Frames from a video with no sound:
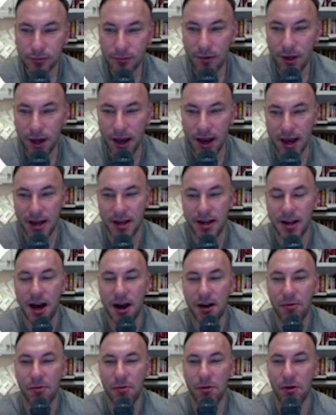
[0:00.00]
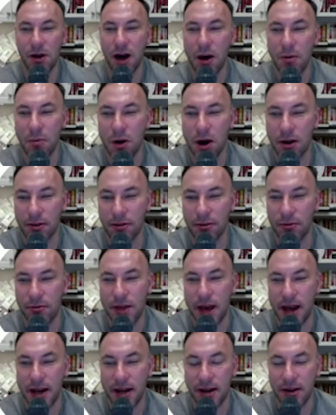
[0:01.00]
And I'll walk through
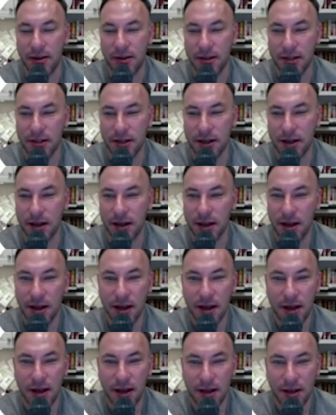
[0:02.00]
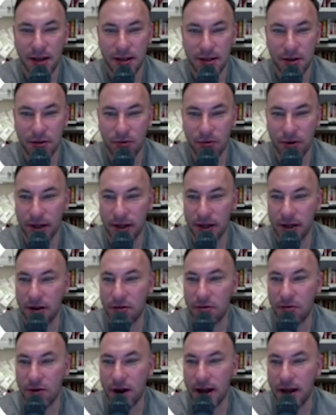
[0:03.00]
that here. This is a really
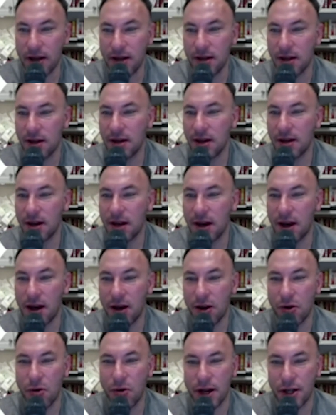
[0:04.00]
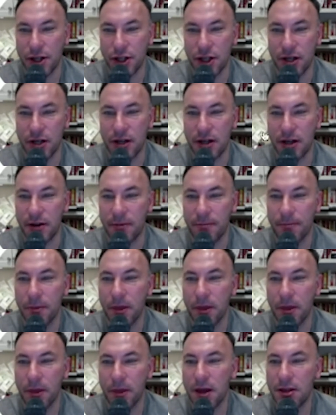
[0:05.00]
great question here.
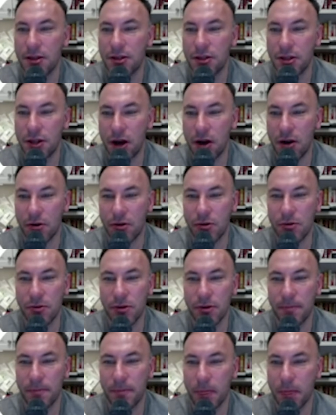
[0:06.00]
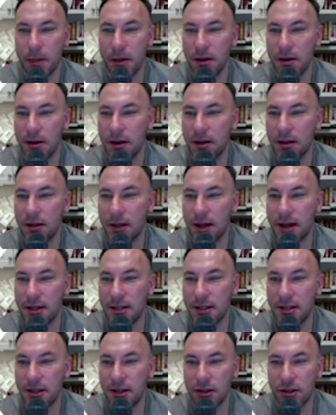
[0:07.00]
So
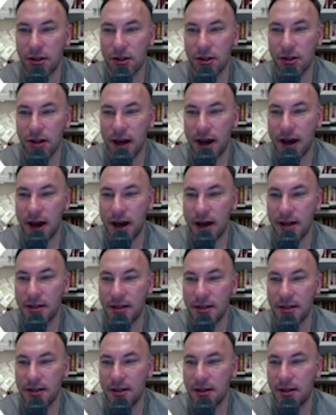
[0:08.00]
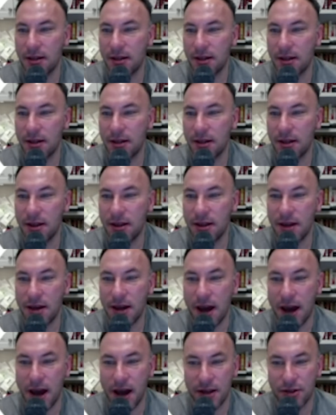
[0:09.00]
let's look at
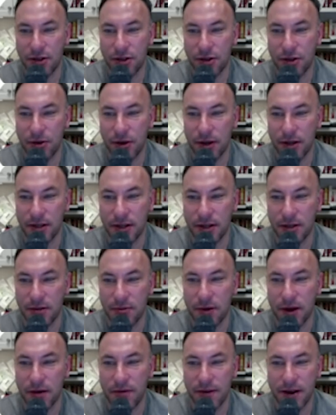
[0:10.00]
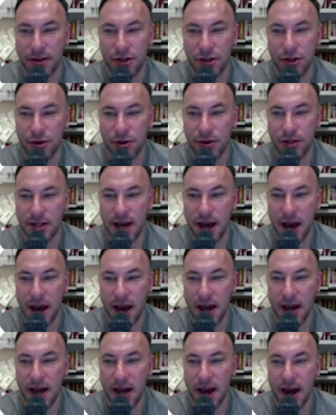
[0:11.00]
the answer choices. We have answer choice
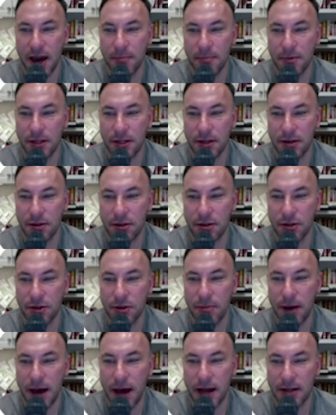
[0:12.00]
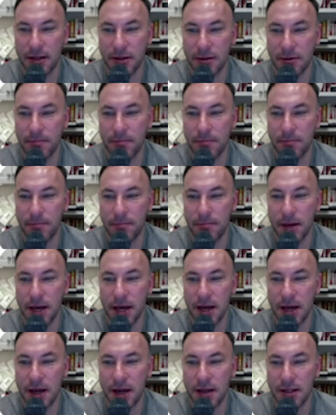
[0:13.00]
A, ampicillin sulbactam,
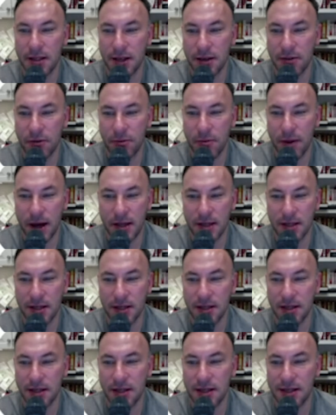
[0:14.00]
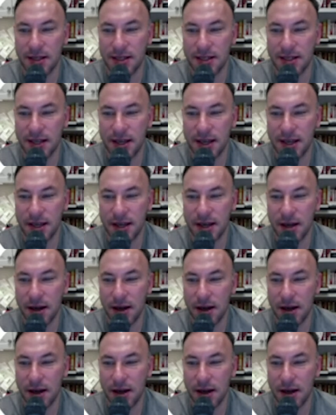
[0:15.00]
B, azithromycin, C,